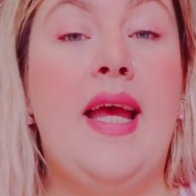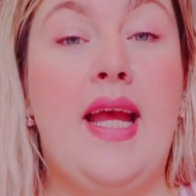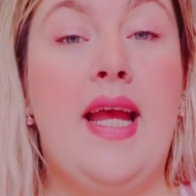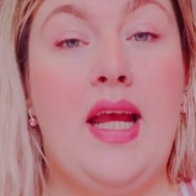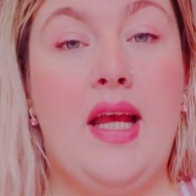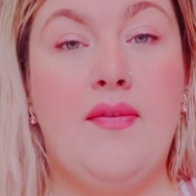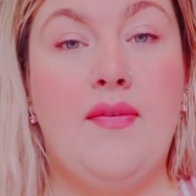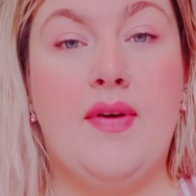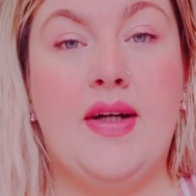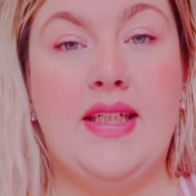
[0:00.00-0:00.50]

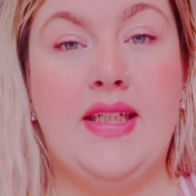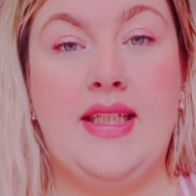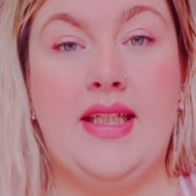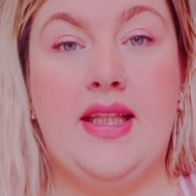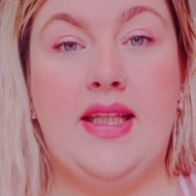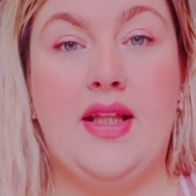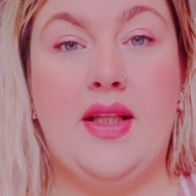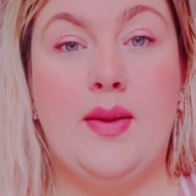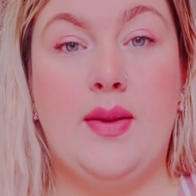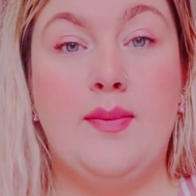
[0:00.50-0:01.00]
if I
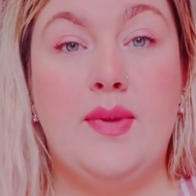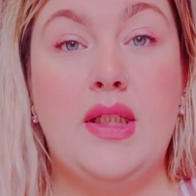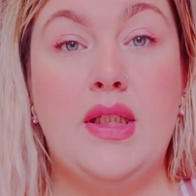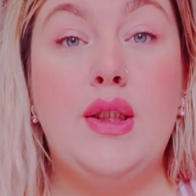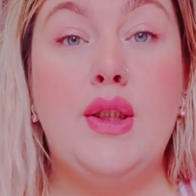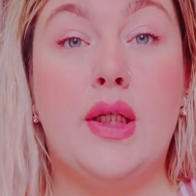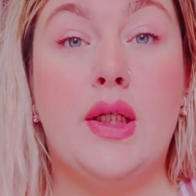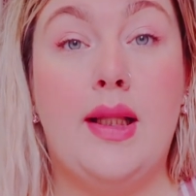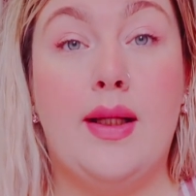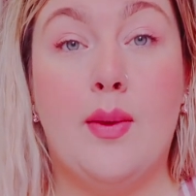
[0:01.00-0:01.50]
did them
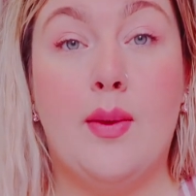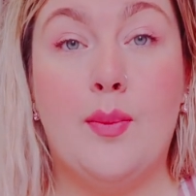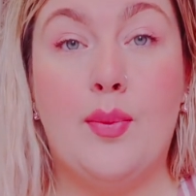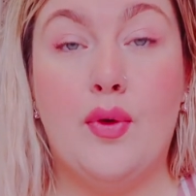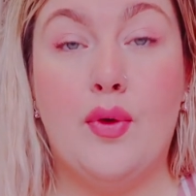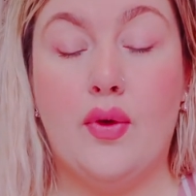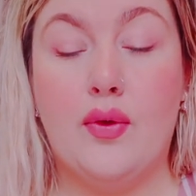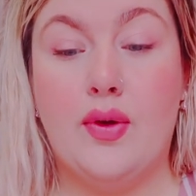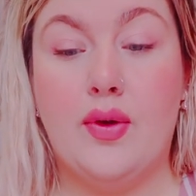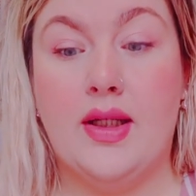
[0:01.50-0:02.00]
digitally on
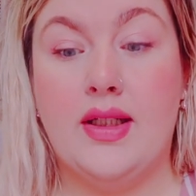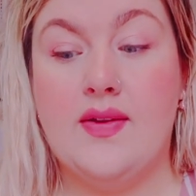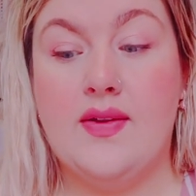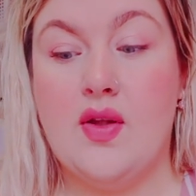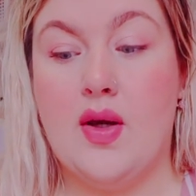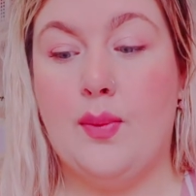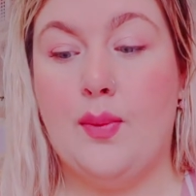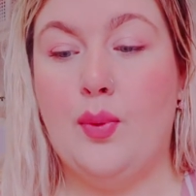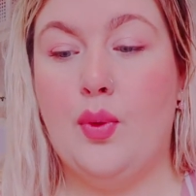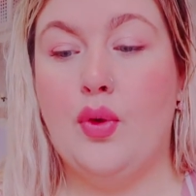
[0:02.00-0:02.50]
Procreate.
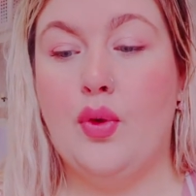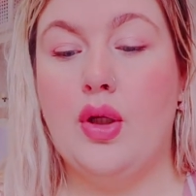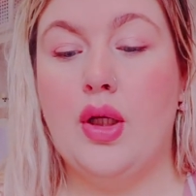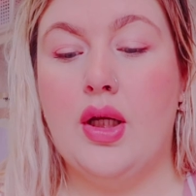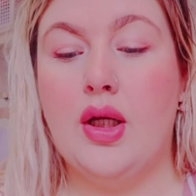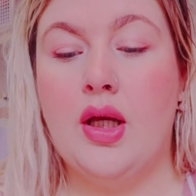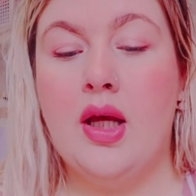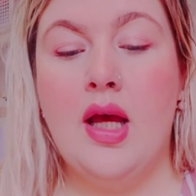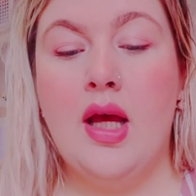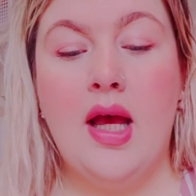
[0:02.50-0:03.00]
So I'm
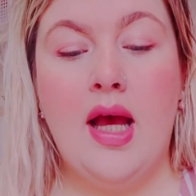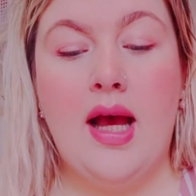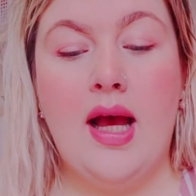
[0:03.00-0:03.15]
gonna